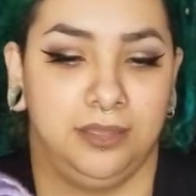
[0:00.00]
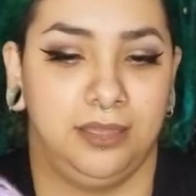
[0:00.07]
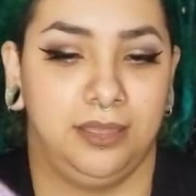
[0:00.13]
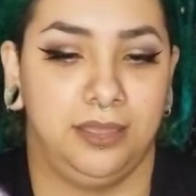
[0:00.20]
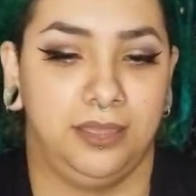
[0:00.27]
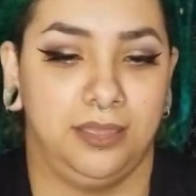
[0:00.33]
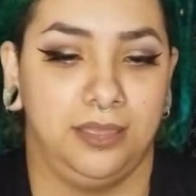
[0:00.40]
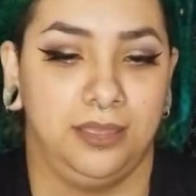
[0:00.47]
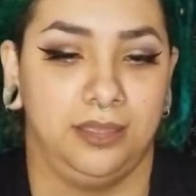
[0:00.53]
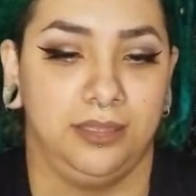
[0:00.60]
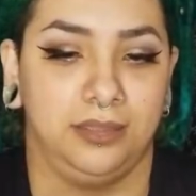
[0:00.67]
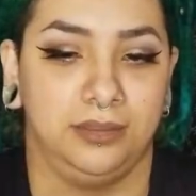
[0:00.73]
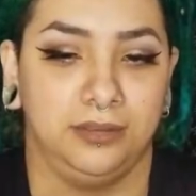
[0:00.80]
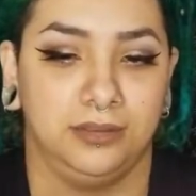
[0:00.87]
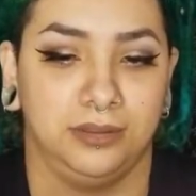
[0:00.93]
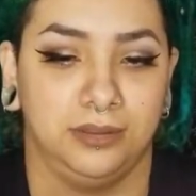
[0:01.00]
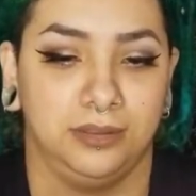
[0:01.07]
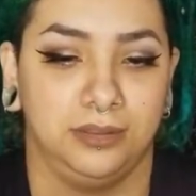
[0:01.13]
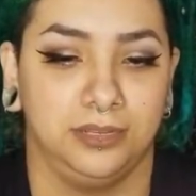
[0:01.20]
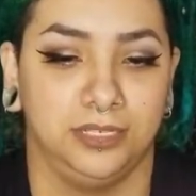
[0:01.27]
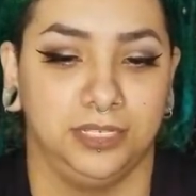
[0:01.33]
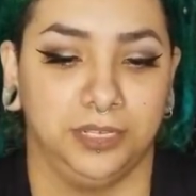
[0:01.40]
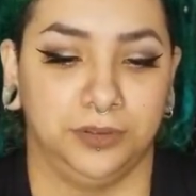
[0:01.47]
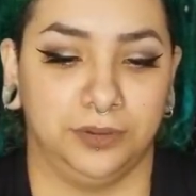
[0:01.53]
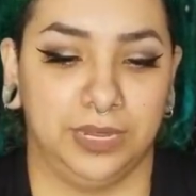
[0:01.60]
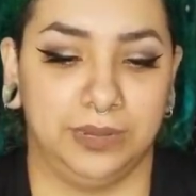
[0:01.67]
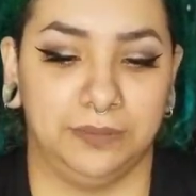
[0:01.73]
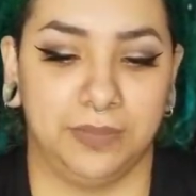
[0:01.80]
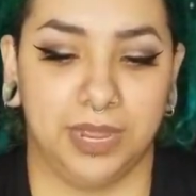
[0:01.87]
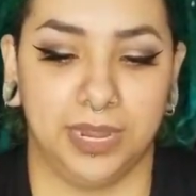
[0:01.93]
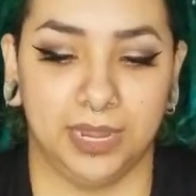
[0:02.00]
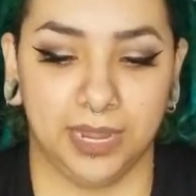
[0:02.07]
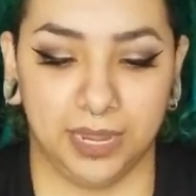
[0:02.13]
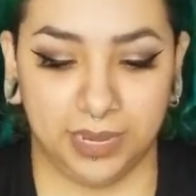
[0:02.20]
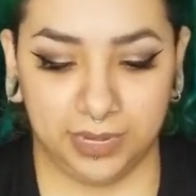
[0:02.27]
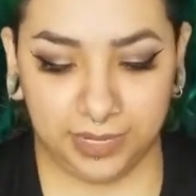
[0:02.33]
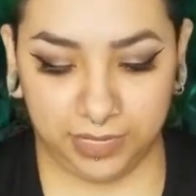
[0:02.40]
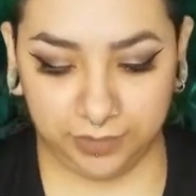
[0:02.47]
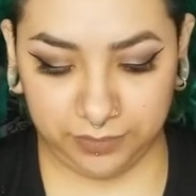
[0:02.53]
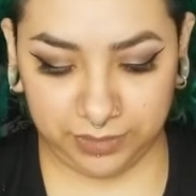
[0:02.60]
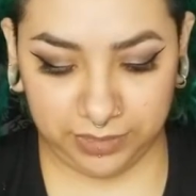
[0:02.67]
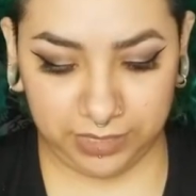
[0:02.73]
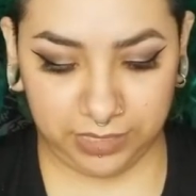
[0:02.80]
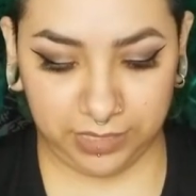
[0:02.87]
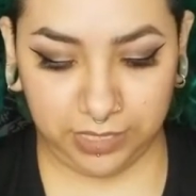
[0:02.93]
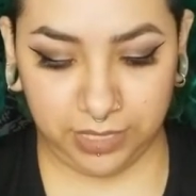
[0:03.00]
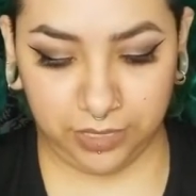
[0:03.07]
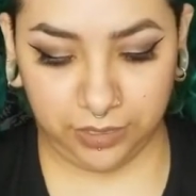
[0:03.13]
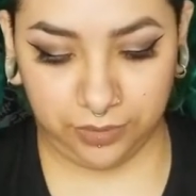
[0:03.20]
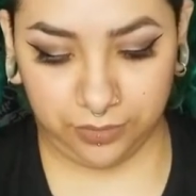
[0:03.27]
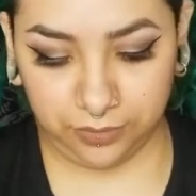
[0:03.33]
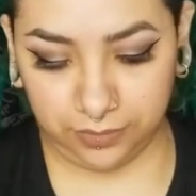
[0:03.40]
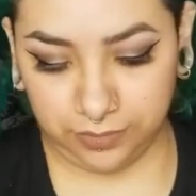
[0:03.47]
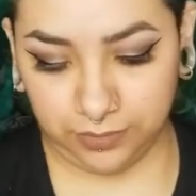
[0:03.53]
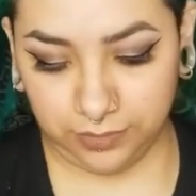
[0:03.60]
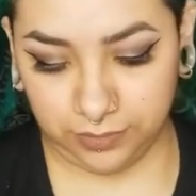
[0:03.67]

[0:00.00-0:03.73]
And so in my head, it was going to go